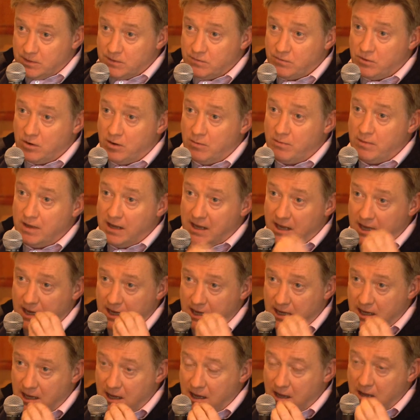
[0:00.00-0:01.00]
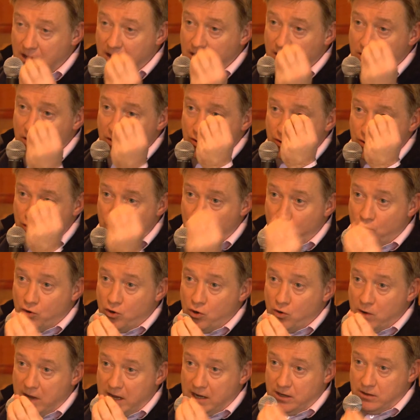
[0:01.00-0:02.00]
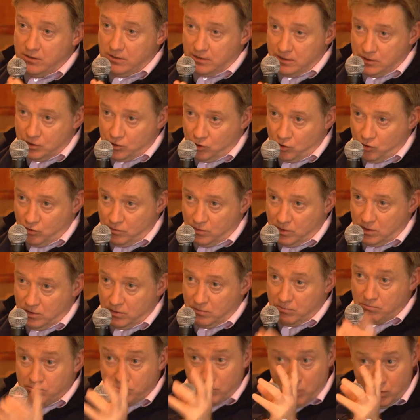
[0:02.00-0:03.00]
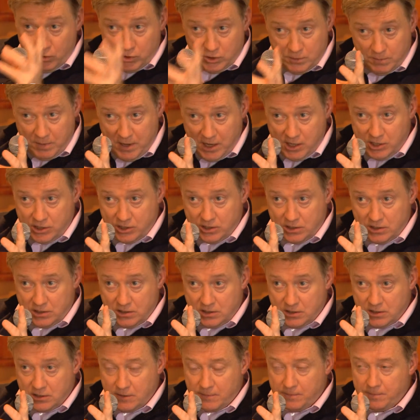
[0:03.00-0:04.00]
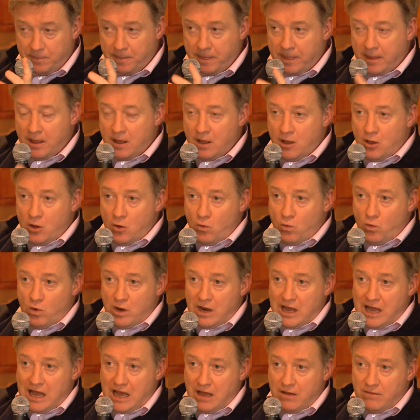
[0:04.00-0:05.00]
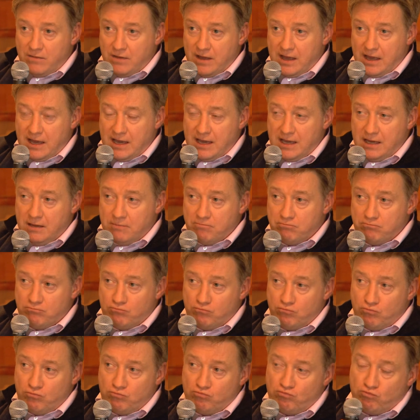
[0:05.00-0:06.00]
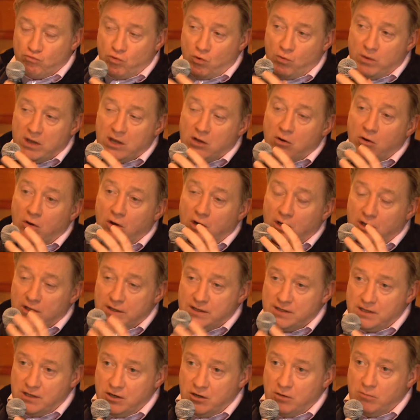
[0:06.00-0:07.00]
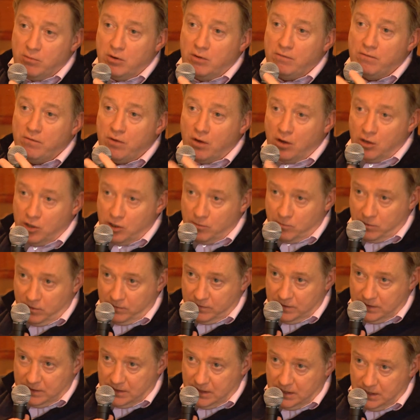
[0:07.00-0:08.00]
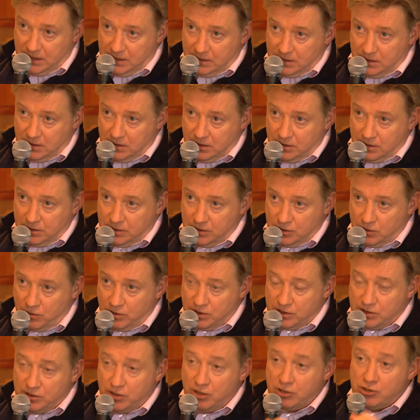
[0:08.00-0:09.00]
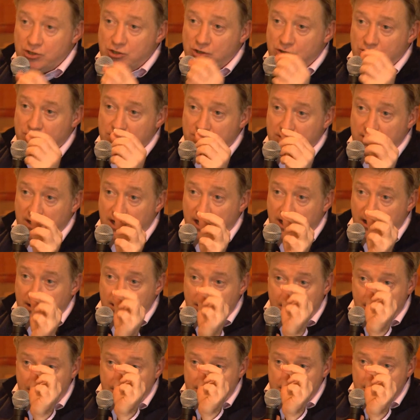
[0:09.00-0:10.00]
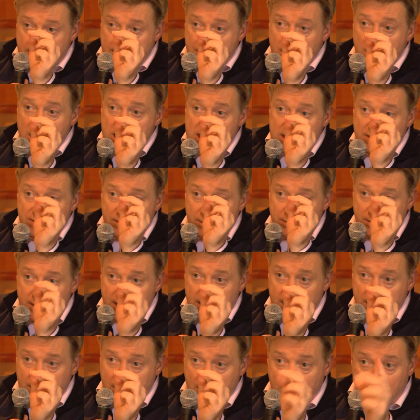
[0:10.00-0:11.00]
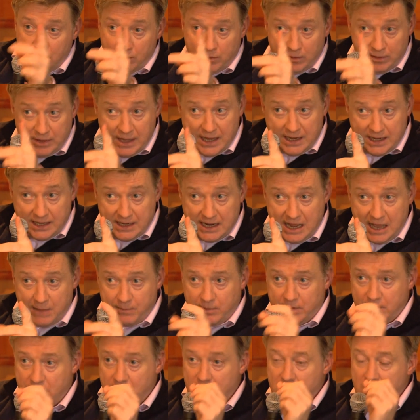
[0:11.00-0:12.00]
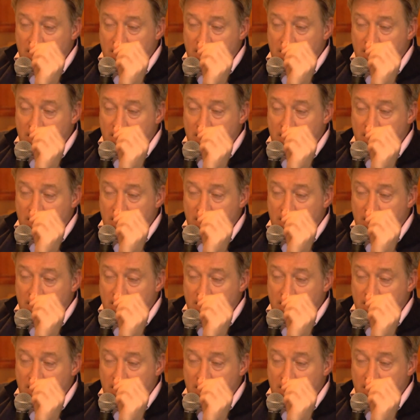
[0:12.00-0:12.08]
from a neuroendocrine tumor, most patients will have a what we call a considerable volume of disease. So it's not just the size of a pea, although that can happen.